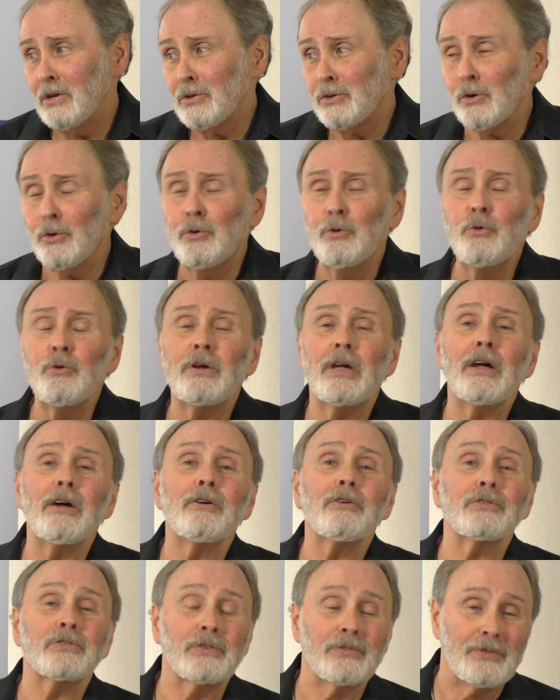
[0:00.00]
So who
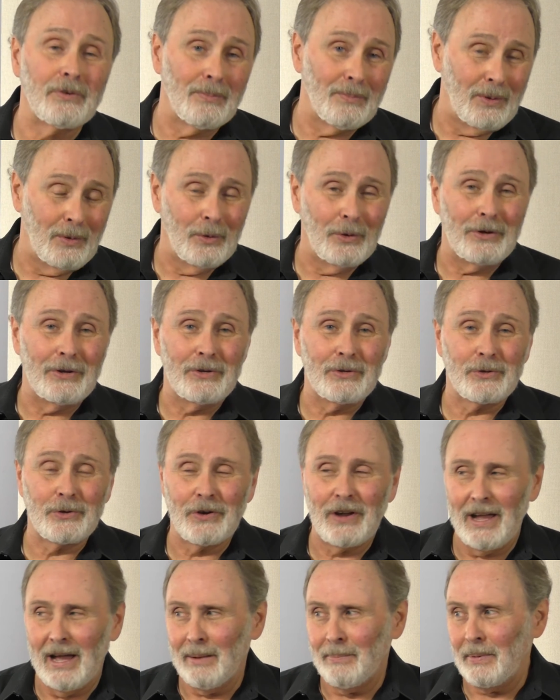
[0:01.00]
cares if employees
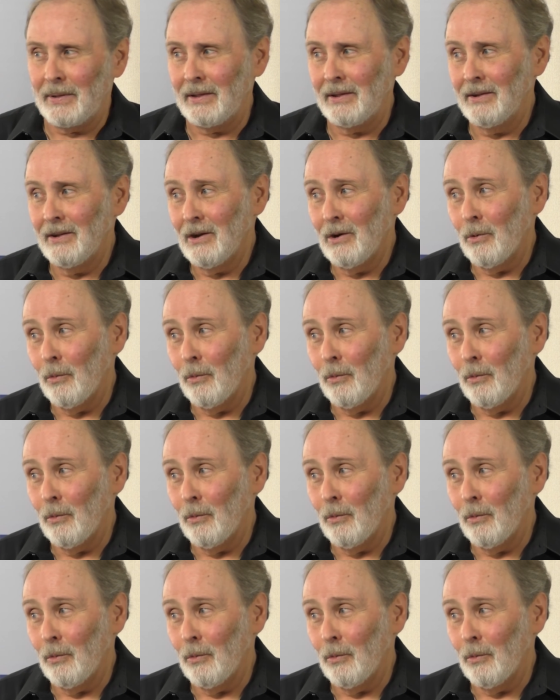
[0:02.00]
are happy?